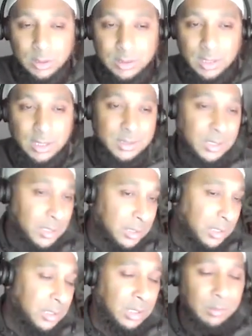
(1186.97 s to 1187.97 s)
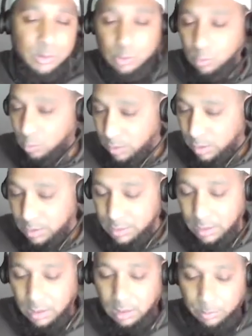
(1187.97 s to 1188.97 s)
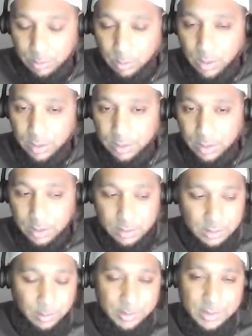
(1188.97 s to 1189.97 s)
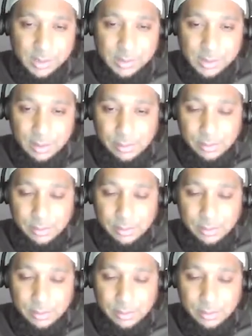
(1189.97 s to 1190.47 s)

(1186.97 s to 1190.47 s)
Is it Aziz? Is it Mashhur? Is it Khabr Wahid? Does that make sense?